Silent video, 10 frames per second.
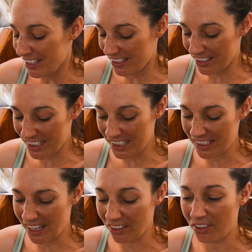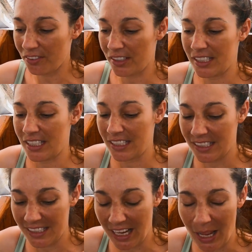So this is, a lot of this
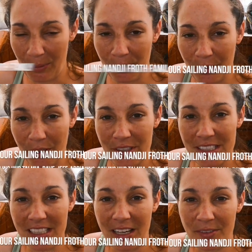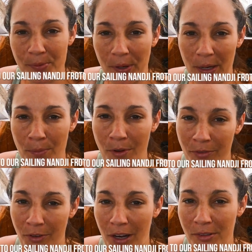is clothes that I was wearing
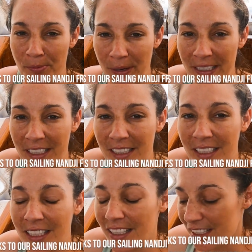before I was pregnant.